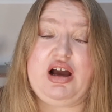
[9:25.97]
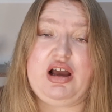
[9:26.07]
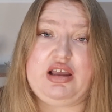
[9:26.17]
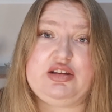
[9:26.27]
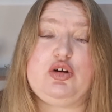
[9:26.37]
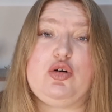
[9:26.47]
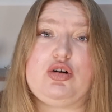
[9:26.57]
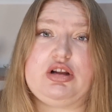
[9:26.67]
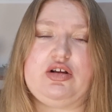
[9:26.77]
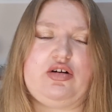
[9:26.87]
in the
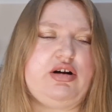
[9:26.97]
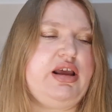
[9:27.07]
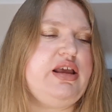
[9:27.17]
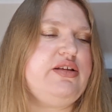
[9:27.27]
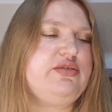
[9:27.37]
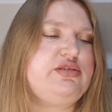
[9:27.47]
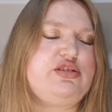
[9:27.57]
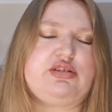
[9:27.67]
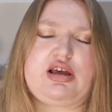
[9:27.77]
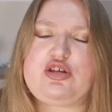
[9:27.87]
corridor. It is
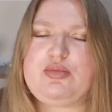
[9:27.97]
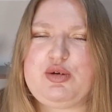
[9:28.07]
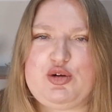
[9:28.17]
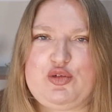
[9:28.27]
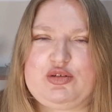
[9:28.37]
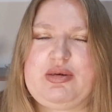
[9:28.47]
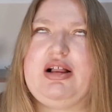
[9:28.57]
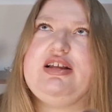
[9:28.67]
such a beautiful smell.